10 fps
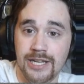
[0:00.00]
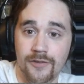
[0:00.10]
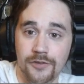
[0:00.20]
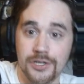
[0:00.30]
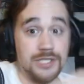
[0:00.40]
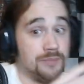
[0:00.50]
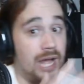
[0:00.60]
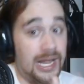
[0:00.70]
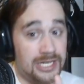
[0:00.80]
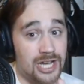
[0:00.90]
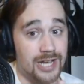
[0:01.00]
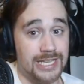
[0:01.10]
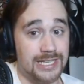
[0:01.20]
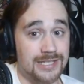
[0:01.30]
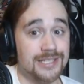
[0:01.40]
over, because bot
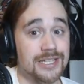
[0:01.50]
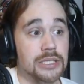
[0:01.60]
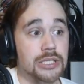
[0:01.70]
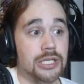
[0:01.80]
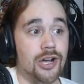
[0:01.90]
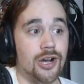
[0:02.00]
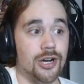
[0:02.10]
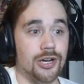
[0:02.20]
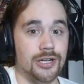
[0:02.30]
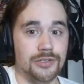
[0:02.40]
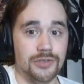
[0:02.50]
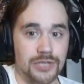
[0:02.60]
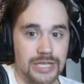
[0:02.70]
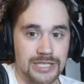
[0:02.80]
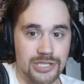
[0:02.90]
jockeys are
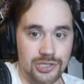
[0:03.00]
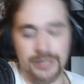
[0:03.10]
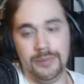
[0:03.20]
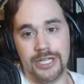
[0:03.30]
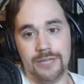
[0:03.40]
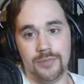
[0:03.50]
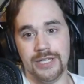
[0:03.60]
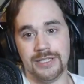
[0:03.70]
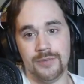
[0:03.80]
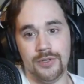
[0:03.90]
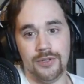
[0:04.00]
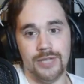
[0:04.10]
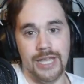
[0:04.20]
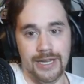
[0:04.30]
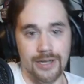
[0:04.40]
extremely unpredictable
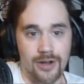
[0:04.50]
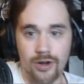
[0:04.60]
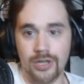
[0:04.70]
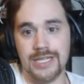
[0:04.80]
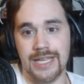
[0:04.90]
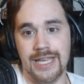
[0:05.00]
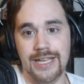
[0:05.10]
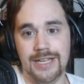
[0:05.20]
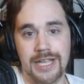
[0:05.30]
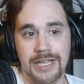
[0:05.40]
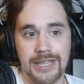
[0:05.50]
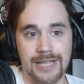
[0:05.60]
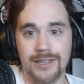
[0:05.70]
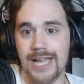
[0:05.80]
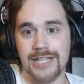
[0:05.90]
and hard to hit, and they
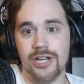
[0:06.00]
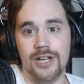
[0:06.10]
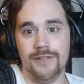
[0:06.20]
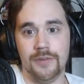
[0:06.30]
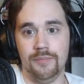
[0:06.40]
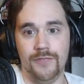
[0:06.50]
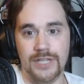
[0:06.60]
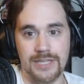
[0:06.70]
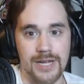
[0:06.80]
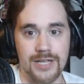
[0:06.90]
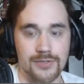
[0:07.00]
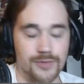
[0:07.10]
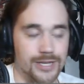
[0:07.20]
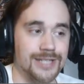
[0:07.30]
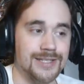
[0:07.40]
latch on from 50 miles
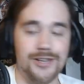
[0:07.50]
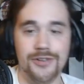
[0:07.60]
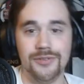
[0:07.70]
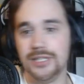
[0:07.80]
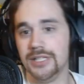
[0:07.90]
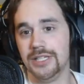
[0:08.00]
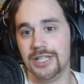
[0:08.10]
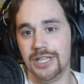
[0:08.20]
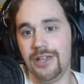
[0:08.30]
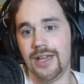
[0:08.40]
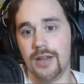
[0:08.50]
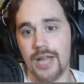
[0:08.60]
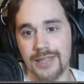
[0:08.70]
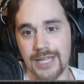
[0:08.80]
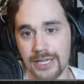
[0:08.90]
away. So you had a
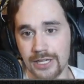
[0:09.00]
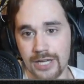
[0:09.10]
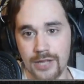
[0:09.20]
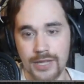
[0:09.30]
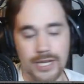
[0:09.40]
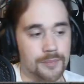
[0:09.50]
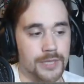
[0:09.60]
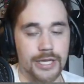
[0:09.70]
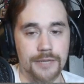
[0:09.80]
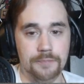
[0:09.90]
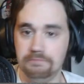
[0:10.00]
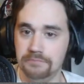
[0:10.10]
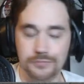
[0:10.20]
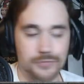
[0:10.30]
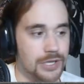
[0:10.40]
lot that could have gone there, but
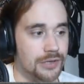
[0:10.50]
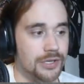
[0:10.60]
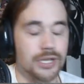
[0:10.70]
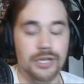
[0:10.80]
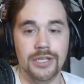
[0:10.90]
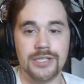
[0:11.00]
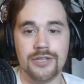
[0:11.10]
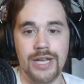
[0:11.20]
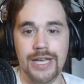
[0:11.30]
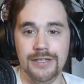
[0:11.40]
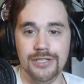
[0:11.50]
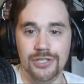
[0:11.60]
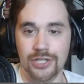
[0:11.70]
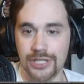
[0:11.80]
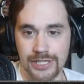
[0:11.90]
let's go ahead
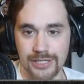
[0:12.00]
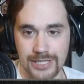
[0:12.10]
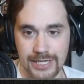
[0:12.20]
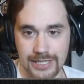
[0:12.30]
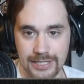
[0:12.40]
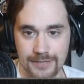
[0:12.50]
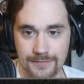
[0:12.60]
and look into your tank then.